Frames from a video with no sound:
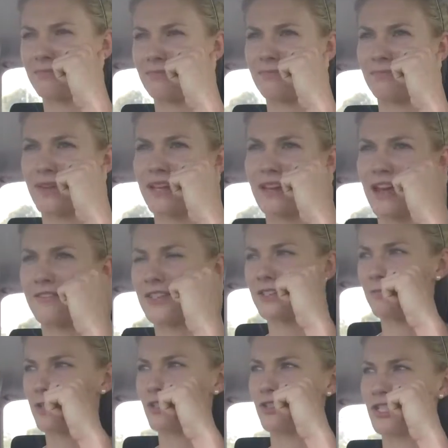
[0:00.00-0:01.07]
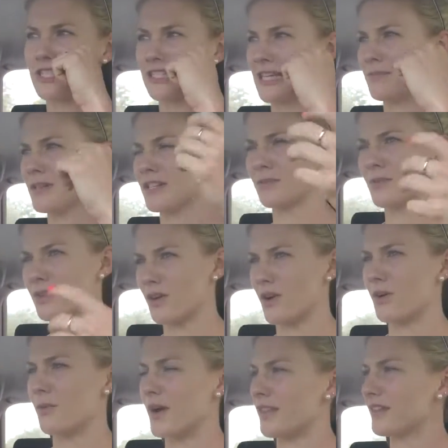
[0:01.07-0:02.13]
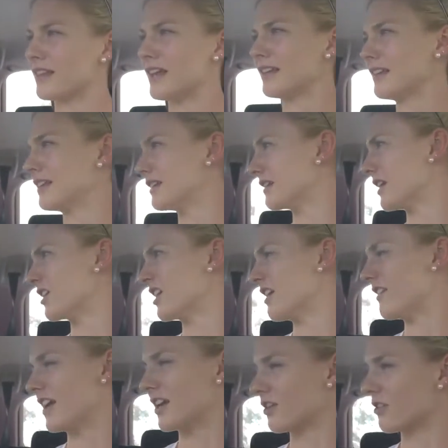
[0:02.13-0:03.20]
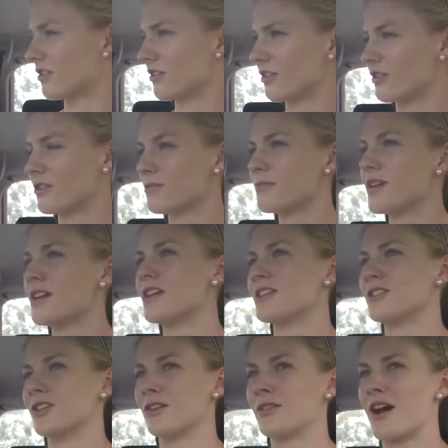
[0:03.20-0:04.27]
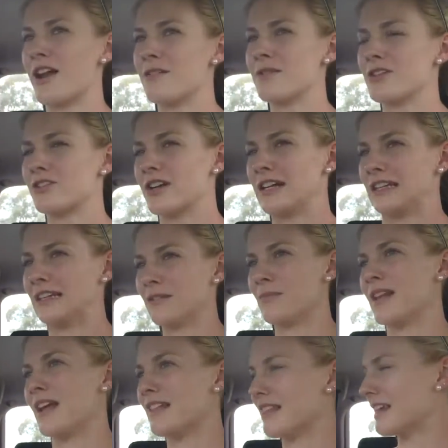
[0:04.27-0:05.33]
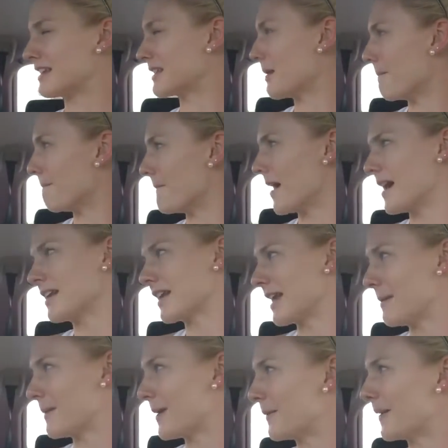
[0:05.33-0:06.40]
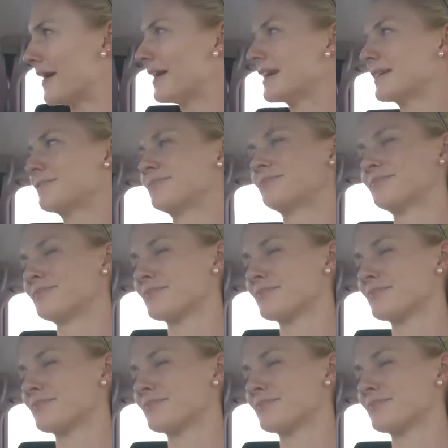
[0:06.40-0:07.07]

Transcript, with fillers: been having some issues sleeping just with the hot weather lately. Yeah. I don't have aircon at home, so I've kind of been trying to eliminate things that might keep me awake. Yep.